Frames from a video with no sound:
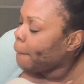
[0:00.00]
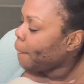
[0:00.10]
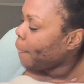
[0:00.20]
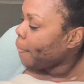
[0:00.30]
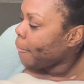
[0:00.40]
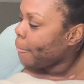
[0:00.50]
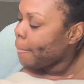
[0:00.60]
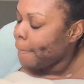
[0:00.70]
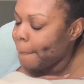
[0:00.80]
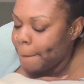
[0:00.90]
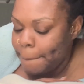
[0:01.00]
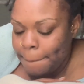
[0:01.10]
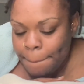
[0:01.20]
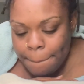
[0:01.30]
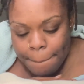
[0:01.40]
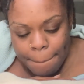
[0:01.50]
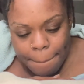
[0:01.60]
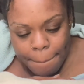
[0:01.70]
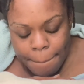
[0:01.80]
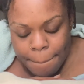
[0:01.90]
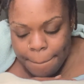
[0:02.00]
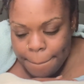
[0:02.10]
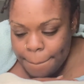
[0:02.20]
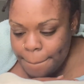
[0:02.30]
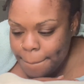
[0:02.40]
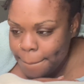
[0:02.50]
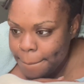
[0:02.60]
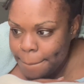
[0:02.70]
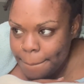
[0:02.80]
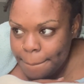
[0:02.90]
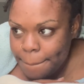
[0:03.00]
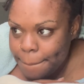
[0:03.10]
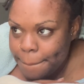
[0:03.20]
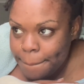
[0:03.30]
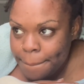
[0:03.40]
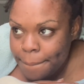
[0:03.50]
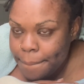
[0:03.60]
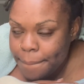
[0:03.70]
(silence)